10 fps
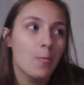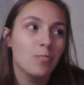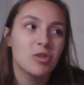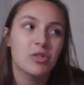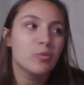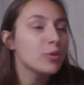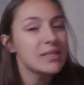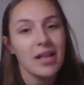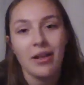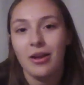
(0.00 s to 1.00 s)
just
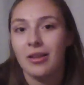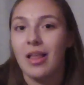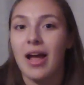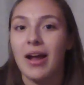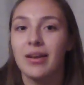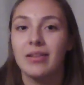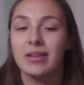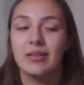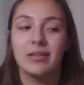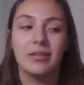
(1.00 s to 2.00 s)
reselling online,
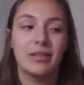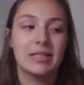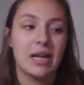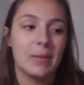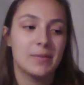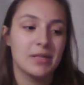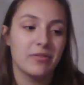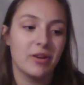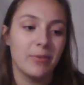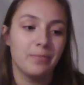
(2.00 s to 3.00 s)
the types of
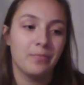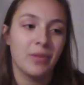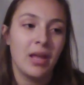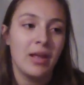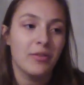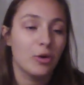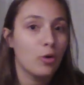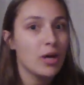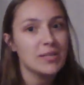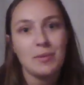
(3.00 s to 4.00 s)
the
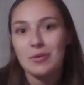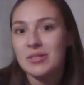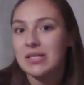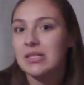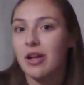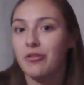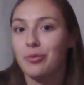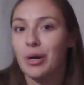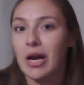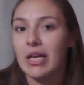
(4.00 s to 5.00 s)
cross-posting
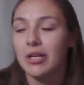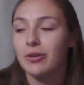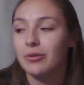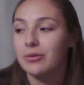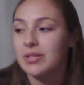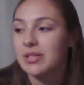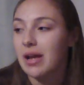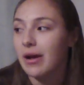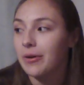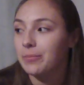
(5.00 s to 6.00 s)
software I use,
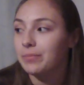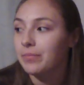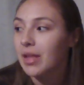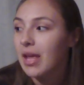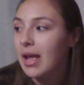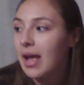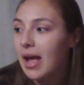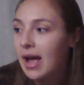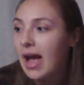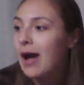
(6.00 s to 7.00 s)

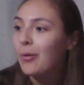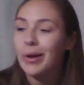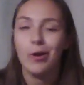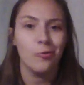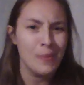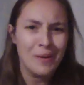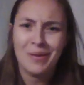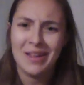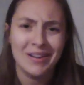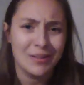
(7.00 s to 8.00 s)
how I go about
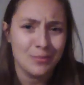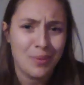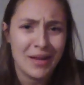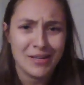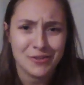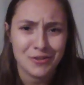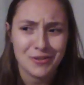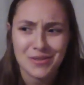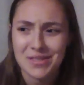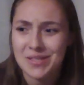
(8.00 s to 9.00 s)
editing
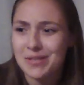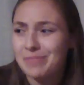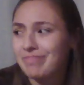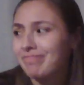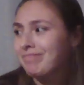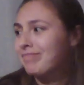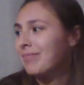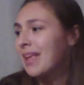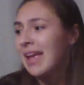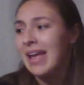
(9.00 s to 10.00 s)
pictures,
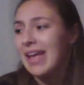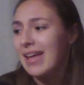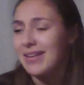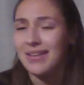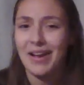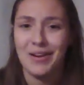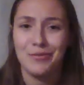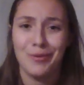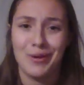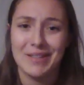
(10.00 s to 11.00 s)
any kind of
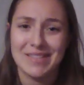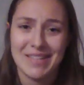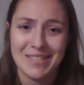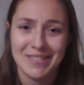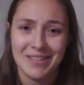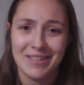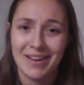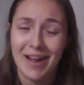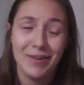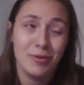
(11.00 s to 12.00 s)
organization,
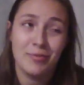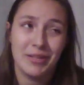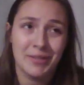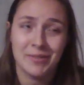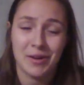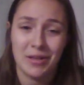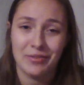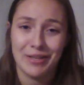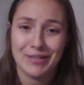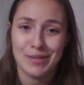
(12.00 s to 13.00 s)
I'll do videos on all of
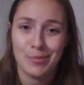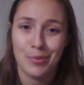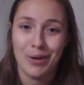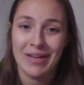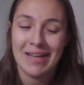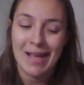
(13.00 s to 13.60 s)
it at some point.